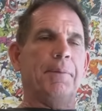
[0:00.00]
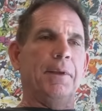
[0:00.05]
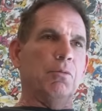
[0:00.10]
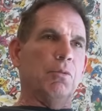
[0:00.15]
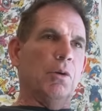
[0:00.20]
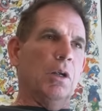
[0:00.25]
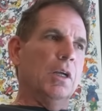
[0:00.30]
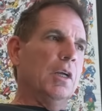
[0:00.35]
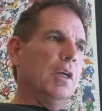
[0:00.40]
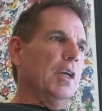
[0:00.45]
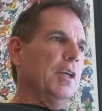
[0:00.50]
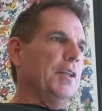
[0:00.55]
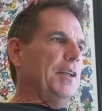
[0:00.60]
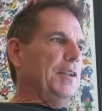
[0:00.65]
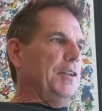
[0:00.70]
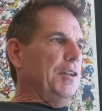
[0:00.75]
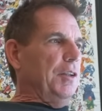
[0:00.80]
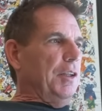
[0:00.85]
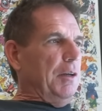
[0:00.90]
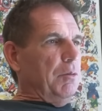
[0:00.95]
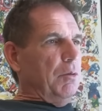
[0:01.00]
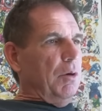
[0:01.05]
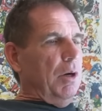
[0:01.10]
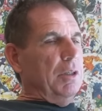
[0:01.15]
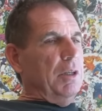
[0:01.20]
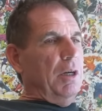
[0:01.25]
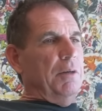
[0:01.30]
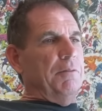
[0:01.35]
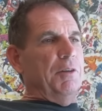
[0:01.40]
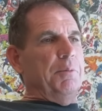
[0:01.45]
They they, they
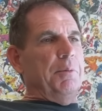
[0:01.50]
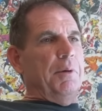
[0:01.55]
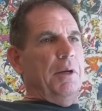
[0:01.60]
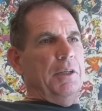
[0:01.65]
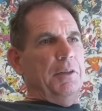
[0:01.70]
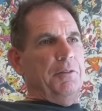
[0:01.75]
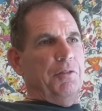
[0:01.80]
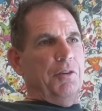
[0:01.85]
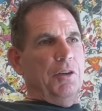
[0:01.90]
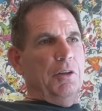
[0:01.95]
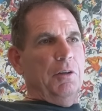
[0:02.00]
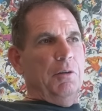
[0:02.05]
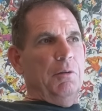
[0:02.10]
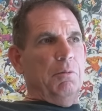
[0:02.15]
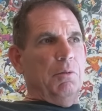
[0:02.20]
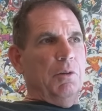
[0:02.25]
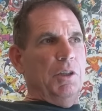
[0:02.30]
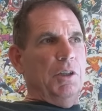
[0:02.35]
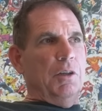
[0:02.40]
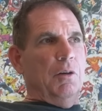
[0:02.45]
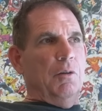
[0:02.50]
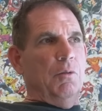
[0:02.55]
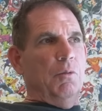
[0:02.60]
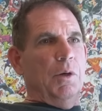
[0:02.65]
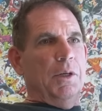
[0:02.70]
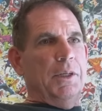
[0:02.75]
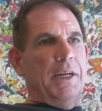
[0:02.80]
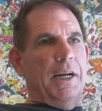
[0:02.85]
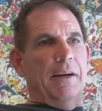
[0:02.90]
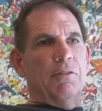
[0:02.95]
run everybody for their you know
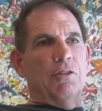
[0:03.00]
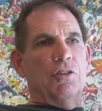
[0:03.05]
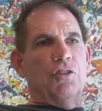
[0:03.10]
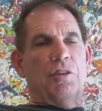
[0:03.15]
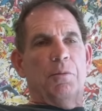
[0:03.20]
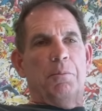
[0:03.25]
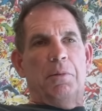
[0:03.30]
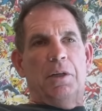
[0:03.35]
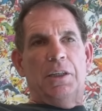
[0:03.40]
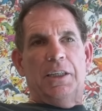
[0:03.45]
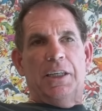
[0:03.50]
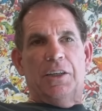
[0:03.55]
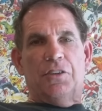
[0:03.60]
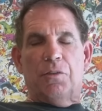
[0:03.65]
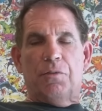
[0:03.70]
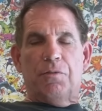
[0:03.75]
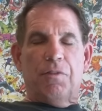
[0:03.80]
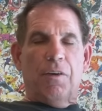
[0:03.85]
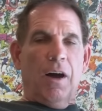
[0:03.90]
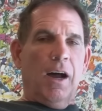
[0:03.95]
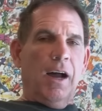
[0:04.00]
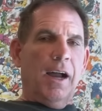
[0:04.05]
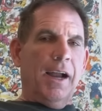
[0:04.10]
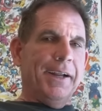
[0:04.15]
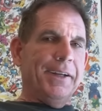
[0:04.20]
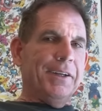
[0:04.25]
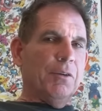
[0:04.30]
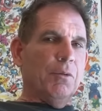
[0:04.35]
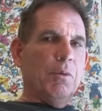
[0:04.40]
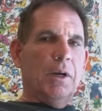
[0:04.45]
whatever somebody gets a
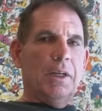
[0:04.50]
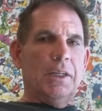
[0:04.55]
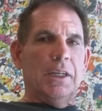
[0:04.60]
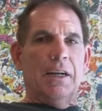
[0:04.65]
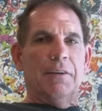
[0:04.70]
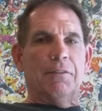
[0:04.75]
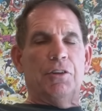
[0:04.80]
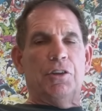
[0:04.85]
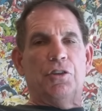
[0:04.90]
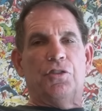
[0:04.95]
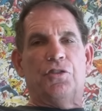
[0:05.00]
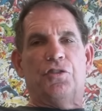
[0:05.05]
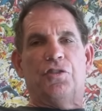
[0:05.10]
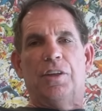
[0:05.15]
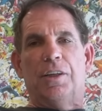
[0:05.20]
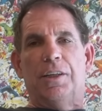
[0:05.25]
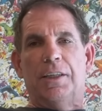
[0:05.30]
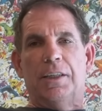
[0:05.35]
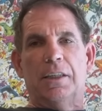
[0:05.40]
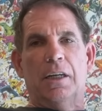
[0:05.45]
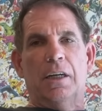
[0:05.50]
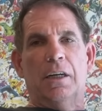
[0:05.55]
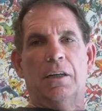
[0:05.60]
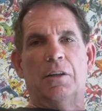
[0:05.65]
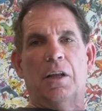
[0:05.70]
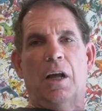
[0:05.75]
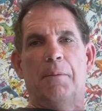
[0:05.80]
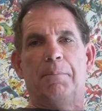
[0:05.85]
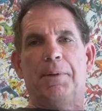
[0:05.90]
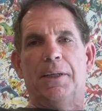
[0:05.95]
fine or whatever and you're sitting there
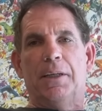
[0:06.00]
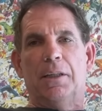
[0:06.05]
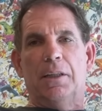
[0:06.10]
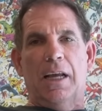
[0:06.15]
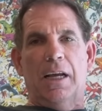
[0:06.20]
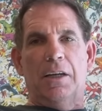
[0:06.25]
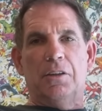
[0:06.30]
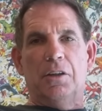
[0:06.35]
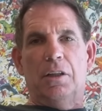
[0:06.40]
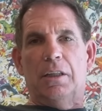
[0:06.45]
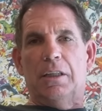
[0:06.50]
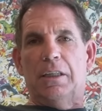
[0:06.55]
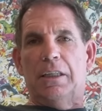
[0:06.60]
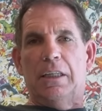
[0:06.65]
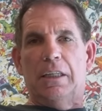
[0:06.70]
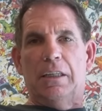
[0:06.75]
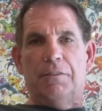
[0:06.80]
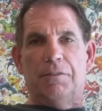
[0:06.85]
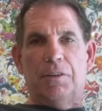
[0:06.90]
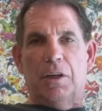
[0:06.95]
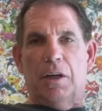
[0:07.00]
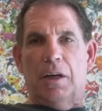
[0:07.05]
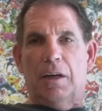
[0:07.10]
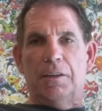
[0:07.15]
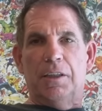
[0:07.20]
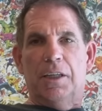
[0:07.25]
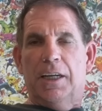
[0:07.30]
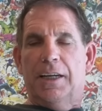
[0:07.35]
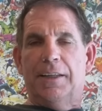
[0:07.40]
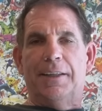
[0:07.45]
not being allowed to leave you know
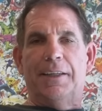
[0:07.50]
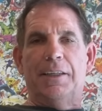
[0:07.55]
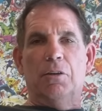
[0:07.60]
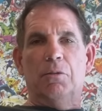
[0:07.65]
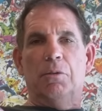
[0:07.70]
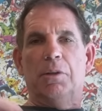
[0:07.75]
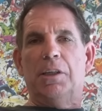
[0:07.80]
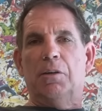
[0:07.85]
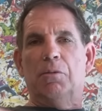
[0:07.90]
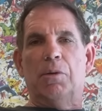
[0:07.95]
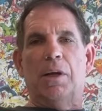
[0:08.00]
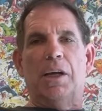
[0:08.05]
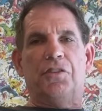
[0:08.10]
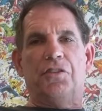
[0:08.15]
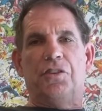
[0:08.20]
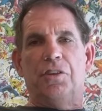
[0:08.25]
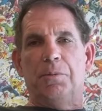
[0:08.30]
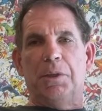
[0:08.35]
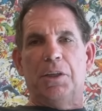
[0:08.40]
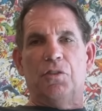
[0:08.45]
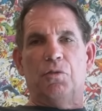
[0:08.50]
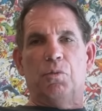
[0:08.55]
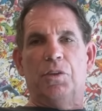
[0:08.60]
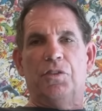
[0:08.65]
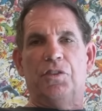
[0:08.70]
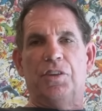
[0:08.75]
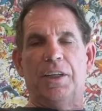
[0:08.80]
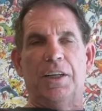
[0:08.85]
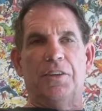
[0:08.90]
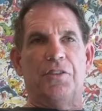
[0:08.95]
and they don't really arrest you because
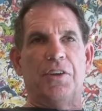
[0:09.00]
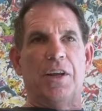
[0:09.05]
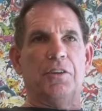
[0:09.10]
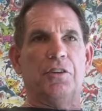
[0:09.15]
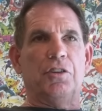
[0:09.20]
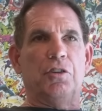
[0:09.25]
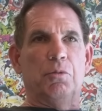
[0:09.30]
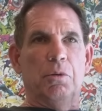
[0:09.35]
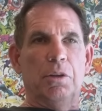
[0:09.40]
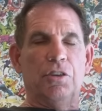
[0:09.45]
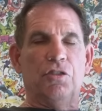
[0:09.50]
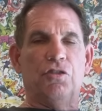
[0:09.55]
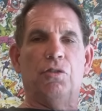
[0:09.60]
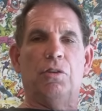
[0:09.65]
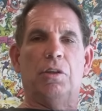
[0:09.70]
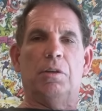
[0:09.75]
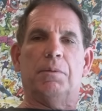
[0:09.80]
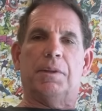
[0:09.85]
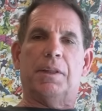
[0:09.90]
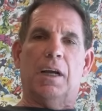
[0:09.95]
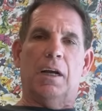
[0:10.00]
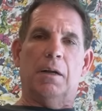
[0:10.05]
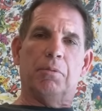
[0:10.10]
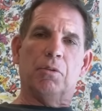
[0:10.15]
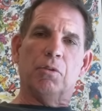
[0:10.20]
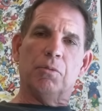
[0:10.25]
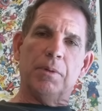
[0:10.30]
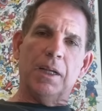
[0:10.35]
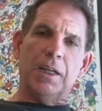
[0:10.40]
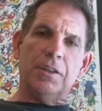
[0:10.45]
once it gets out you're really shooting without a
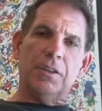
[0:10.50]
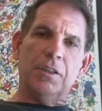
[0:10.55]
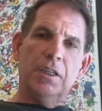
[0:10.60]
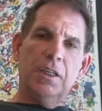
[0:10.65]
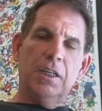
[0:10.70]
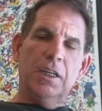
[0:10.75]
permit